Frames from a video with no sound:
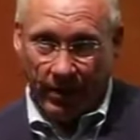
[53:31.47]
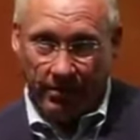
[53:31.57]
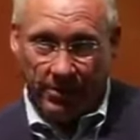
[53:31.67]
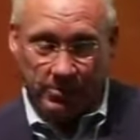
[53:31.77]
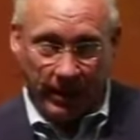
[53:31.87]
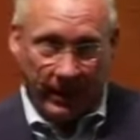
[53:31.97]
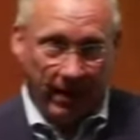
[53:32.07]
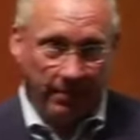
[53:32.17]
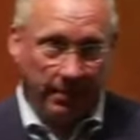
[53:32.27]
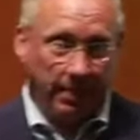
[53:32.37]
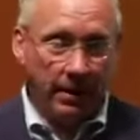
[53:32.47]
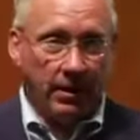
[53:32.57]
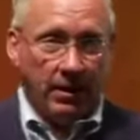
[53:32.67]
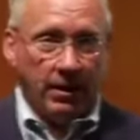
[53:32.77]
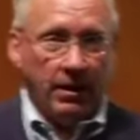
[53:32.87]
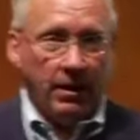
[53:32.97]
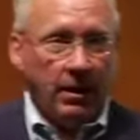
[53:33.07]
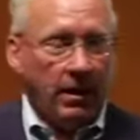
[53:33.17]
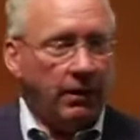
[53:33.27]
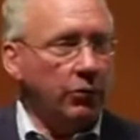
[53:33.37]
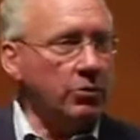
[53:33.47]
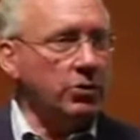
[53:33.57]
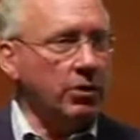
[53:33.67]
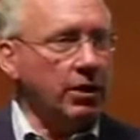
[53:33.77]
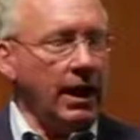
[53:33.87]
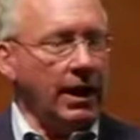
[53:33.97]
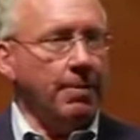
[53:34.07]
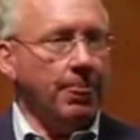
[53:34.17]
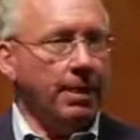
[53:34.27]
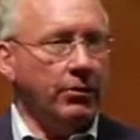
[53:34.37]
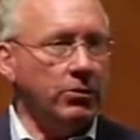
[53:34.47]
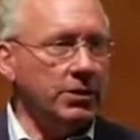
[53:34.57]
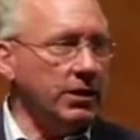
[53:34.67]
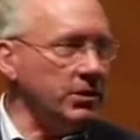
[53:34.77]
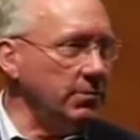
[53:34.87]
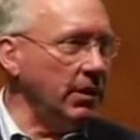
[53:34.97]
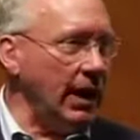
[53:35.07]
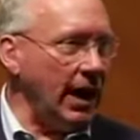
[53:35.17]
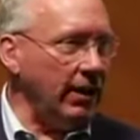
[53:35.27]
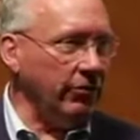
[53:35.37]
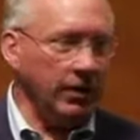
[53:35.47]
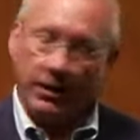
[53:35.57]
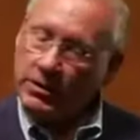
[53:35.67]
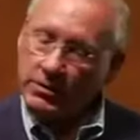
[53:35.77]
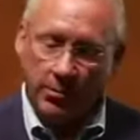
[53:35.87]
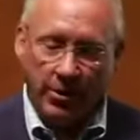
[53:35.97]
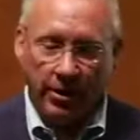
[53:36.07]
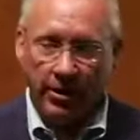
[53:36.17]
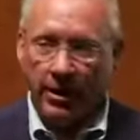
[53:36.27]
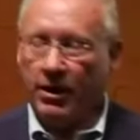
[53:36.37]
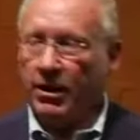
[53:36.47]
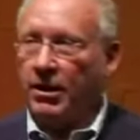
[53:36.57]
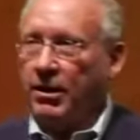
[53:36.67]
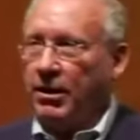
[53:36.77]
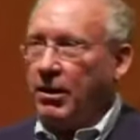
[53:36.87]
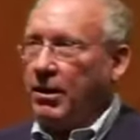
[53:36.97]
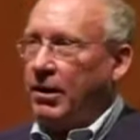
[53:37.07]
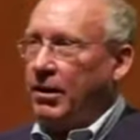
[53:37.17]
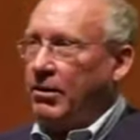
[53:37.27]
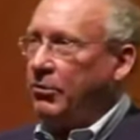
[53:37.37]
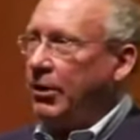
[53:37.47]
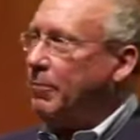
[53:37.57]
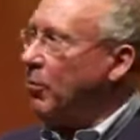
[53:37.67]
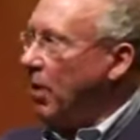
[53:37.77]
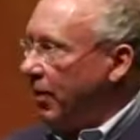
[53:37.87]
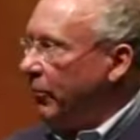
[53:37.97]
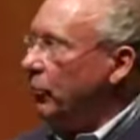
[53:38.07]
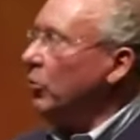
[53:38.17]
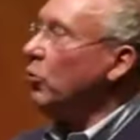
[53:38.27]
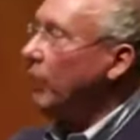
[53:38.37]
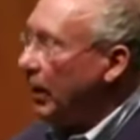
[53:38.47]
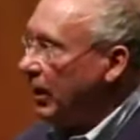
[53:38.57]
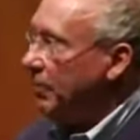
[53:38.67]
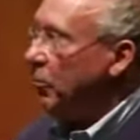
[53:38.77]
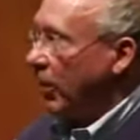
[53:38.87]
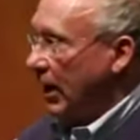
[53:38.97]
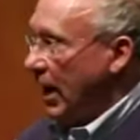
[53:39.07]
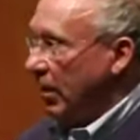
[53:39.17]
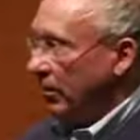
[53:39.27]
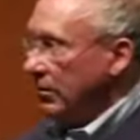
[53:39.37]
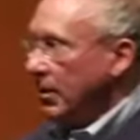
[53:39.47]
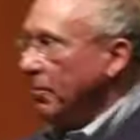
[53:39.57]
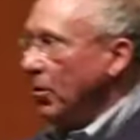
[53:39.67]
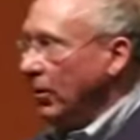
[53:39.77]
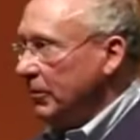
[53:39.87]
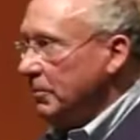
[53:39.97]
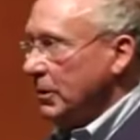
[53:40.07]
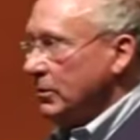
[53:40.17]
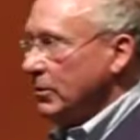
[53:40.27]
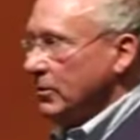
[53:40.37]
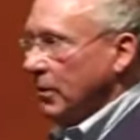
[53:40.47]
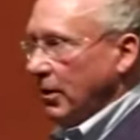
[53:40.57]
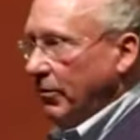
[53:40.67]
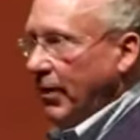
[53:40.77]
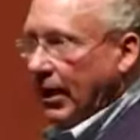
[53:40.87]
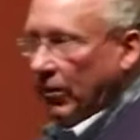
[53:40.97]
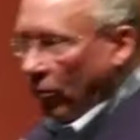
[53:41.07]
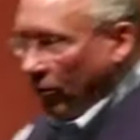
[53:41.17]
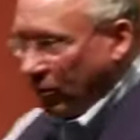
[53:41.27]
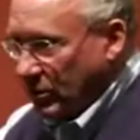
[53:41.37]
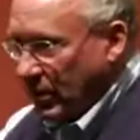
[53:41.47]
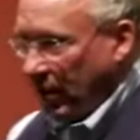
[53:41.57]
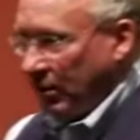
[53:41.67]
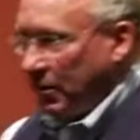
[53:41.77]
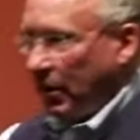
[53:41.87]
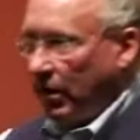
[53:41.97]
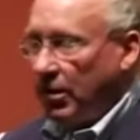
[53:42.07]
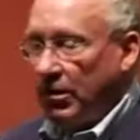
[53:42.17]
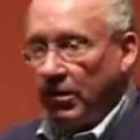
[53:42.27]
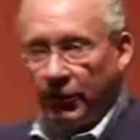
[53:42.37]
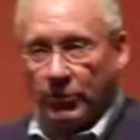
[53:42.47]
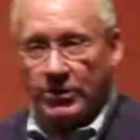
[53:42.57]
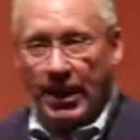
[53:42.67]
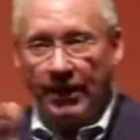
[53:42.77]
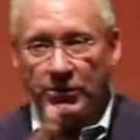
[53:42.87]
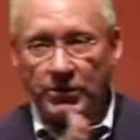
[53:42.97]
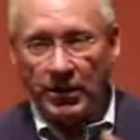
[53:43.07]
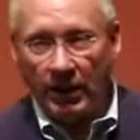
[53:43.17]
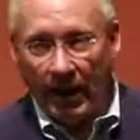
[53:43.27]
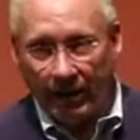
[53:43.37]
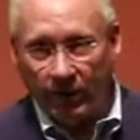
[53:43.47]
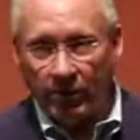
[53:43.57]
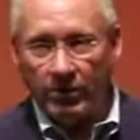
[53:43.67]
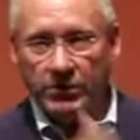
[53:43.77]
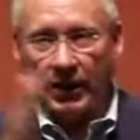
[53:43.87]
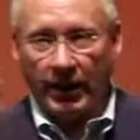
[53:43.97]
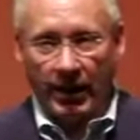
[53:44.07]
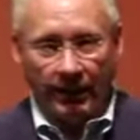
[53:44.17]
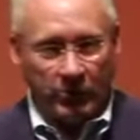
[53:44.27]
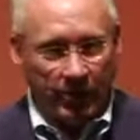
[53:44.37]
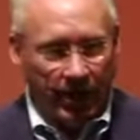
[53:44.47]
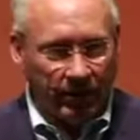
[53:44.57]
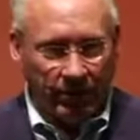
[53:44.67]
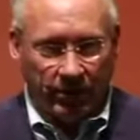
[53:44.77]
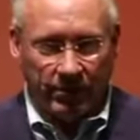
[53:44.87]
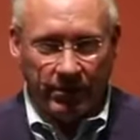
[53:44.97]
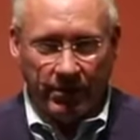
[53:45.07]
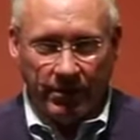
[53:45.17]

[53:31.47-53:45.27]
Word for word: Let me explain that. If you took a New Testament class in any seminary, the Greek prof would correctly point out that Paul's epistles are divided almost down the middle. The first half is theological and the second half is practical.